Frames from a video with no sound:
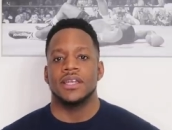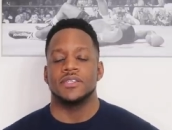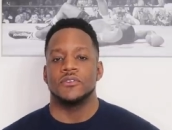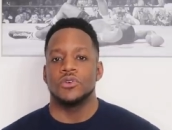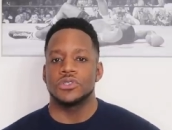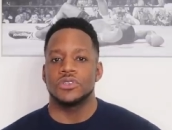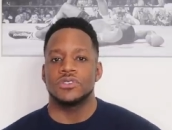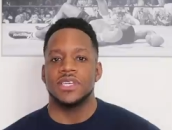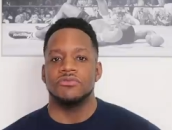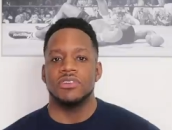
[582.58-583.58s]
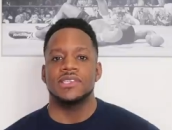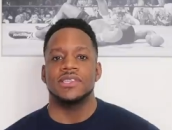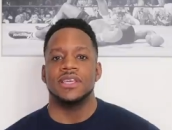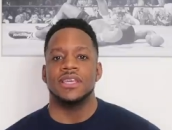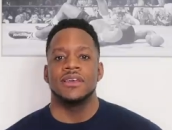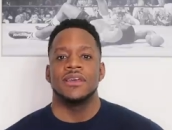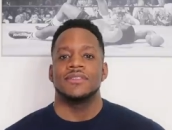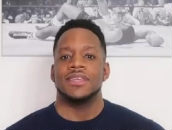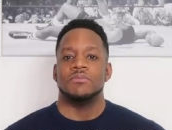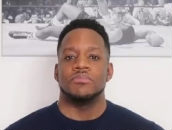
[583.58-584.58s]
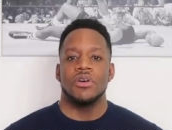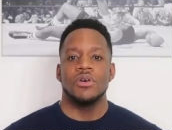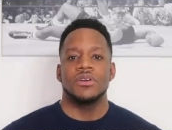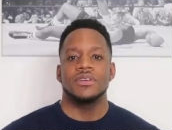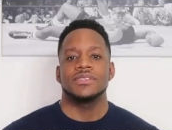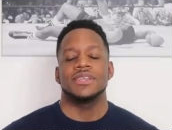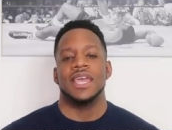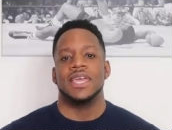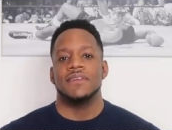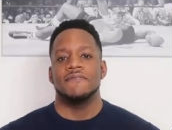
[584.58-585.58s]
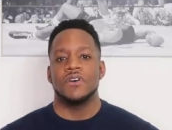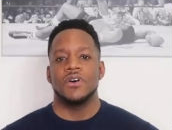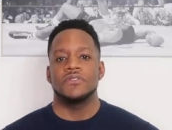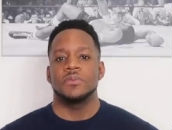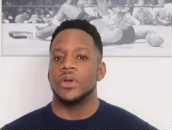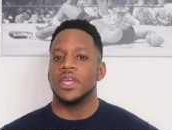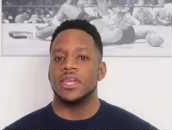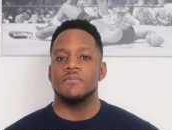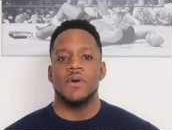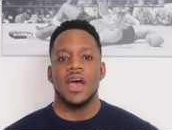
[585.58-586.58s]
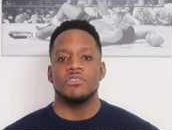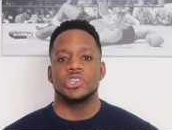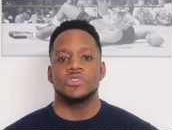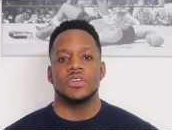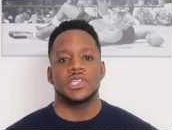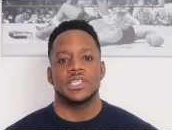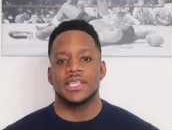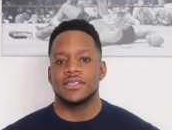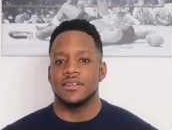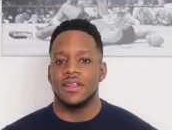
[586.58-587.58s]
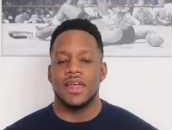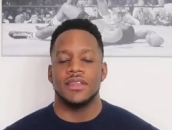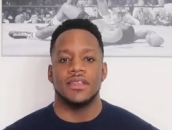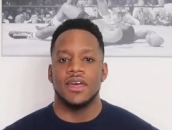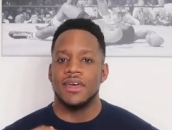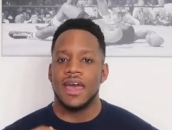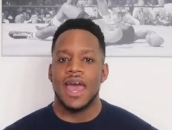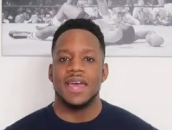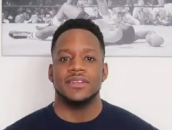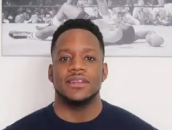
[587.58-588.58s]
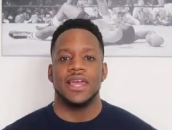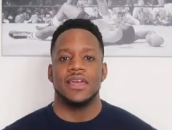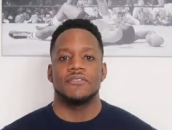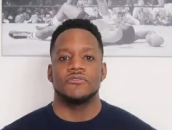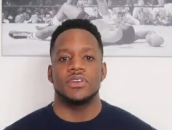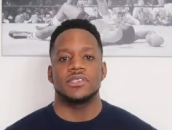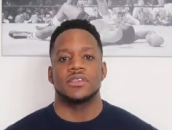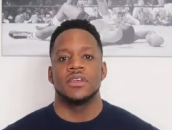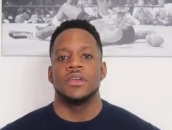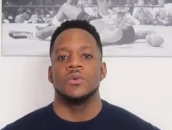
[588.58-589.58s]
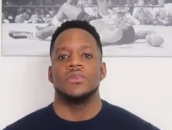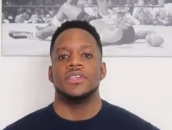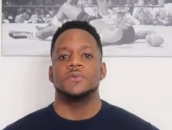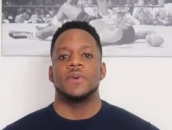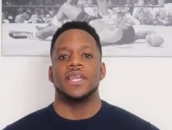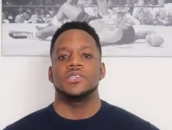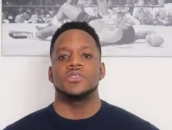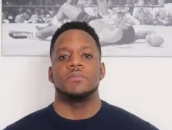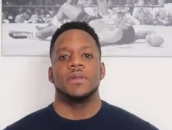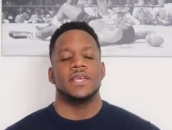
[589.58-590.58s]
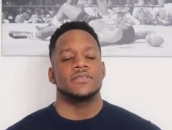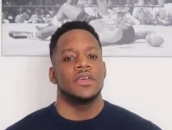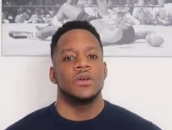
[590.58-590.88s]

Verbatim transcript: And as we've also seen recently, the brokers getting involved, putting in buy restriction, that's an, another added layer of risk with these penny stock plays.